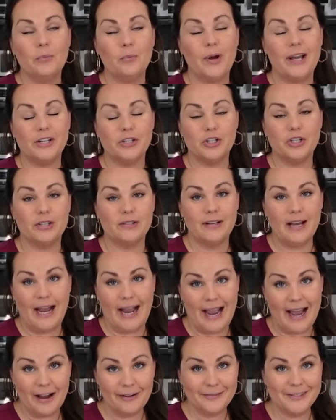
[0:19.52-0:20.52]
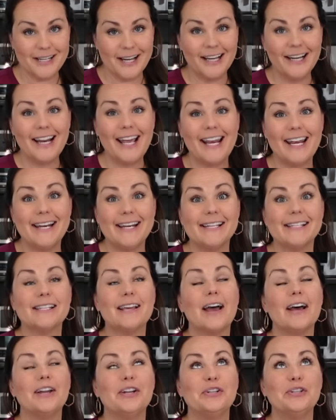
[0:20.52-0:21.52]
which I have done and it
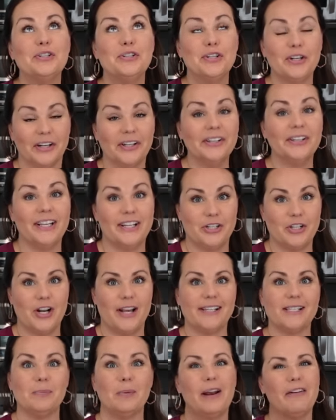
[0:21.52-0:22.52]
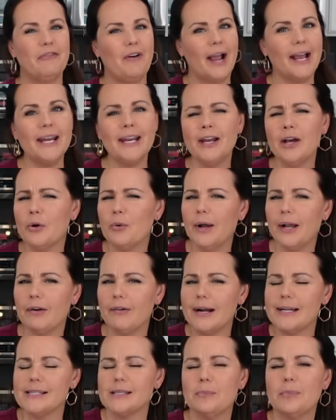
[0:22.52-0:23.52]
is delicious. But if I need a quick
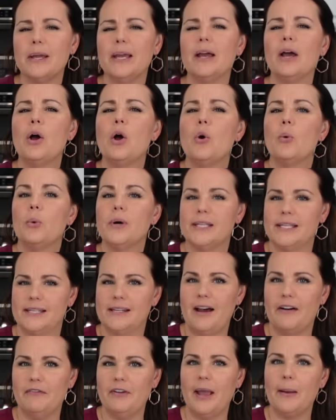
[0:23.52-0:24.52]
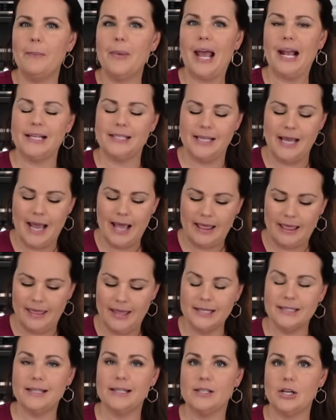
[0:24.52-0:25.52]
recipe with stuffing mix,
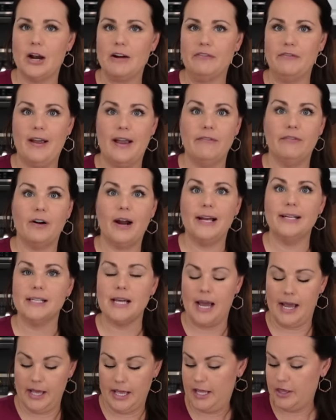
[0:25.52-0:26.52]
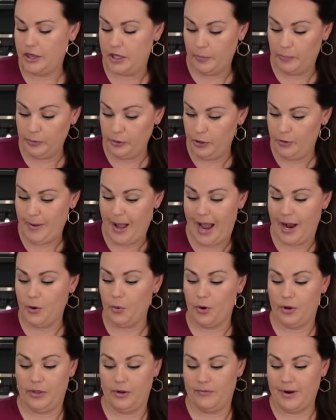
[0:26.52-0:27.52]
this is our favorite the blue bag
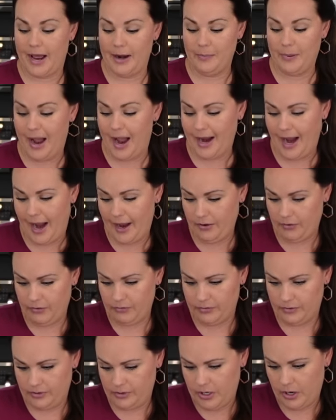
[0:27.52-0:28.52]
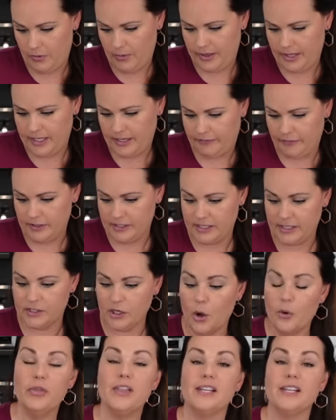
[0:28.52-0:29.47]
or the red bag. I don't know what the difference is. Oh,